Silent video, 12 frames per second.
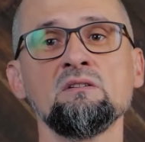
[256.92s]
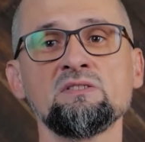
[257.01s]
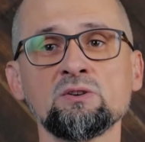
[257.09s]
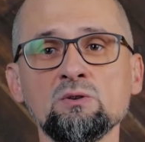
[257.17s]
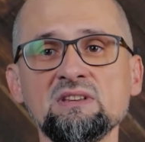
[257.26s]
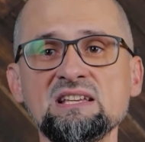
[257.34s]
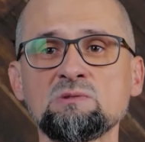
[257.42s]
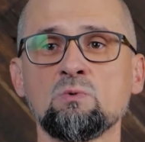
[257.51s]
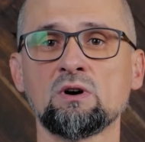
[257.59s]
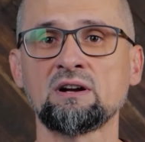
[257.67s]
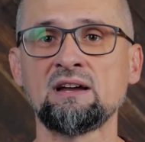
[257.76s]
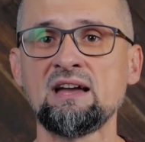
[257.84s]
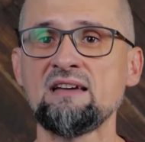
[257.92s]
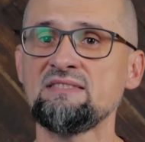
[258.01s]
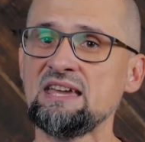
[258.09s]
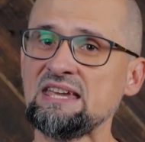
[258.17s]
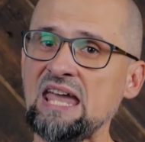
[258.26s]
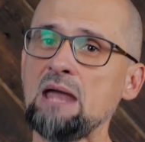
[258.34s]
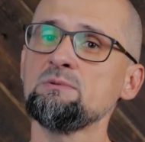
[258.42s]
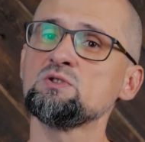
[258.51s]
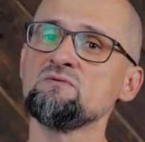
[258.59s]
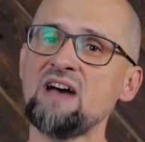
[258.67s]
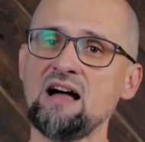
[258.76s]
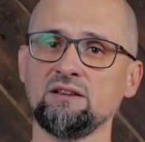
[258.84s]
Through this work, they came
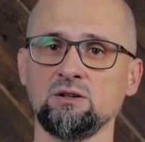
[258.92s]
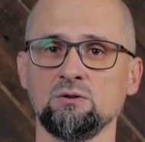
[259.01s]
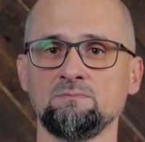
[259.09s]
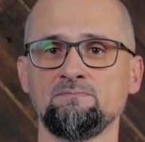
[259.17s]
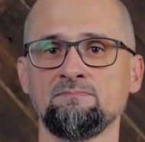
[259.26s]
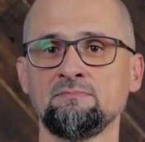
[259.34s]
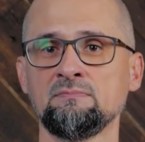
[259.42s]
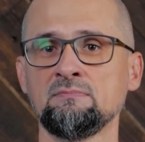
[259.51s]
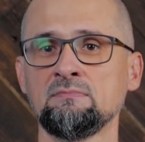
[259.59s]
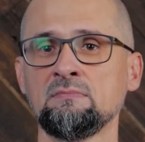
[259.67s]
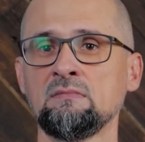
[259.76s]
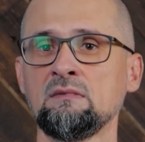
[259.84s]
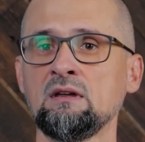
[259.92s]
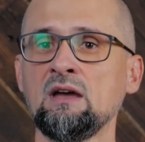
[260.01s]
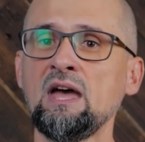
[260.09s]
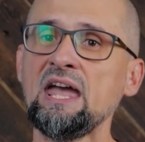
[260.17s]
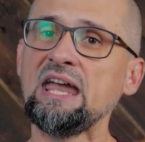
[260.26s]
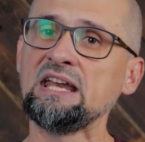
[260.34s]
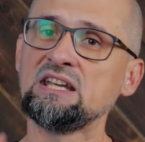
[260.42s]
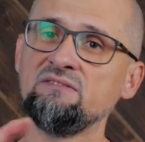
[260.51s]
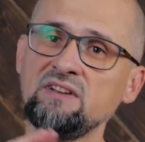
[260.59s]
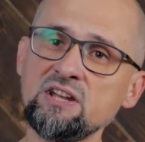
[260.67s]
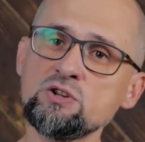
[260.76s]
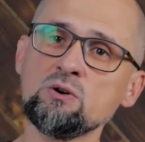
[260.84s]
to value
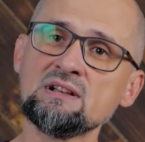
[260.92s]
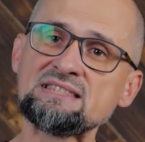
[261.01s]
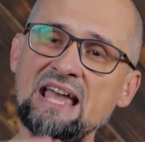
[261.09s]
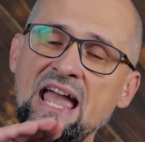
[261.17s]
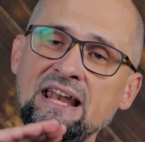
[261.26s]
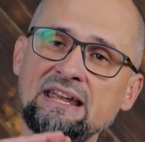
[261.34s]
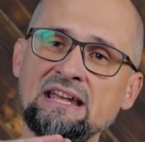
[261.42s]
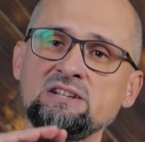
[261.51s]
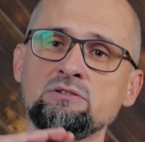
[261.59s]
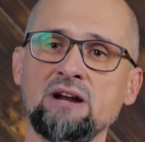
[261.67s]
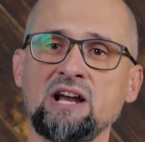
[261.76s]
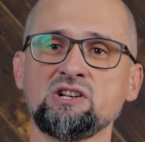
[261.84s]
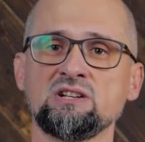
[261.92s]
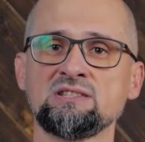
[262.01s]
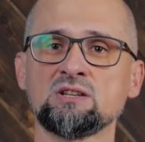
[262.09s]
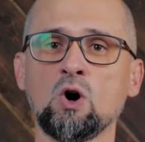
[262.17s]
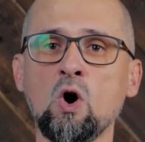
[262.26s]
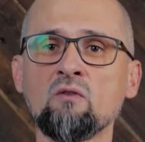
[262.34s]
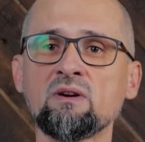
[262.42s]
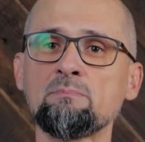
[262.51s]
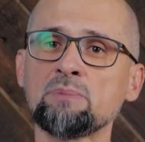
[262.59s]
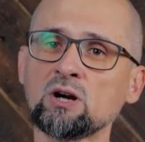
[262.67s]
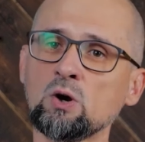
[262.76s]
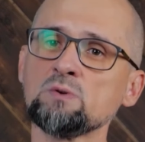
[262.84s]
individuals and interactions over
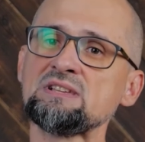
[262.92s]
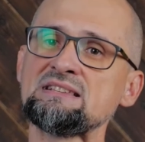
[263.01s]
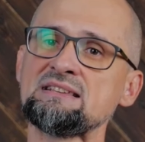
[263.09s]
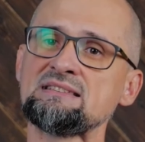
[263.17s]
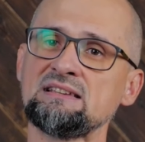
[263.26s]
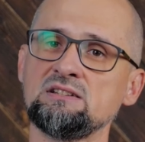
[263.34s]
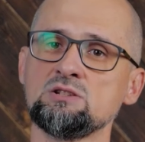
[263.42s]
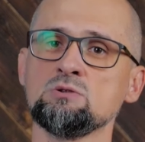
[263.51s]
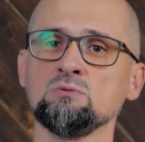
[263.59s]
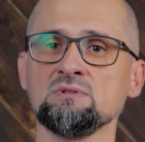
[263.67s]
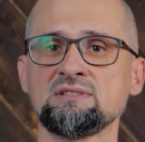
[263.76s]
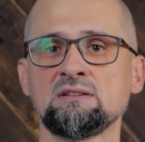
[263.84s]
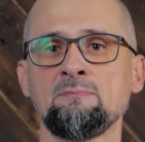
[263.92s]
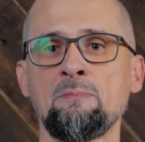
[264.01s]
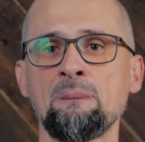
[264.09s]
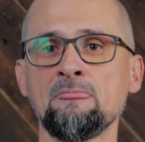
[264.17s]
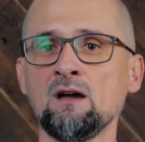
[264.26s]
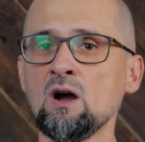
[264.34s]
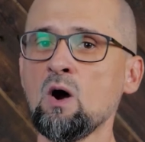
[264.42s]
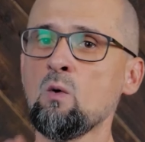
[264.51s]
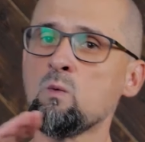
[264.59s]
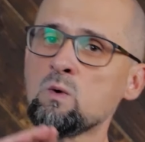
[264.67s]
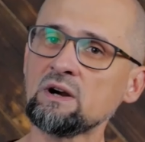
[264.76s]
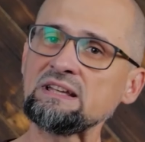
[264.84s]
processes and tools,
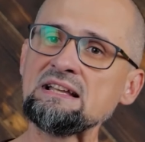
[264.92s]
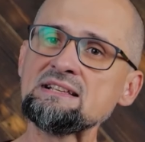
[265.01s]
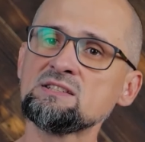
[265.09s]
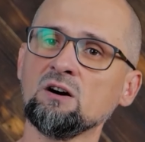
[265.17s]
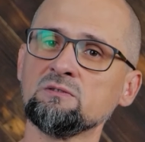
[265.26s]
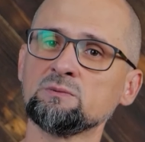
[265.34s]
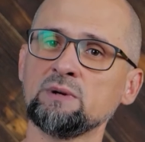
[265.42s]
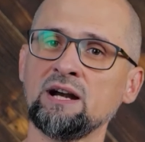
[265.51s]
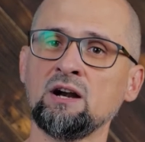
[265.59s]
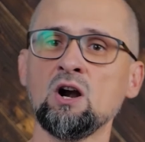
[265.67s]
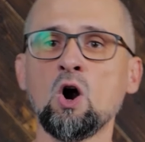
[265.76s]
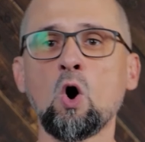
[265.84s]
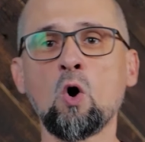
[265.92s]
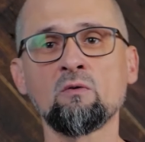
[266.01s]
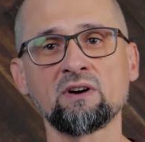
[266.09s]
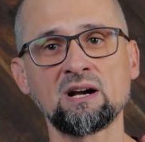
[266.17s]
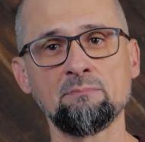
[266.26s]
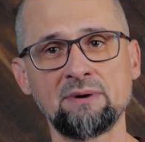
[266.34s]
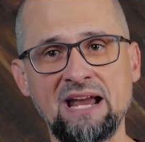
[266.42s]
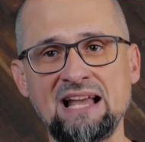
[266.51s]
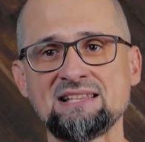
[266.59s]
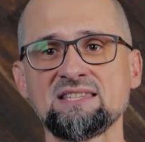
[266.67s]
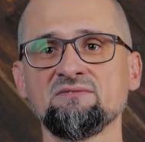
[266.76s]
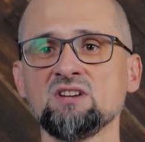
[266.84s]
working software over
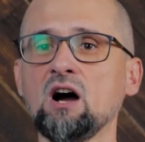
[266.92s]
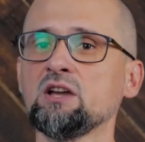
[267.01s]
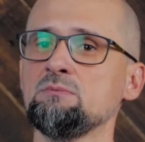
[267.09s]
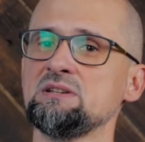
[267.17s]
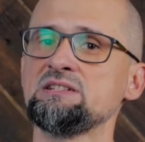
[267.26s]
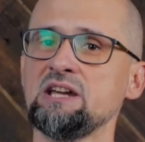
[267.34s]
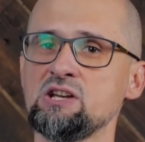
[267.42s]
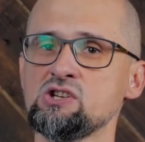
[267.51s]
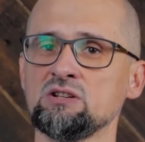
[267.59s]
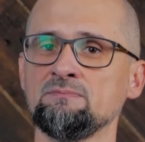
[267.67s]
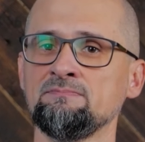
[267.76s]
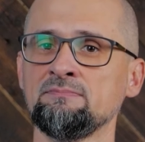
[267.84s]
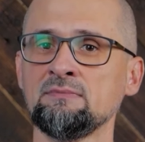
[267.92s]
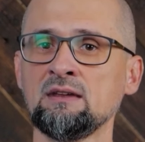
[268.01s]
comprehensive documentation,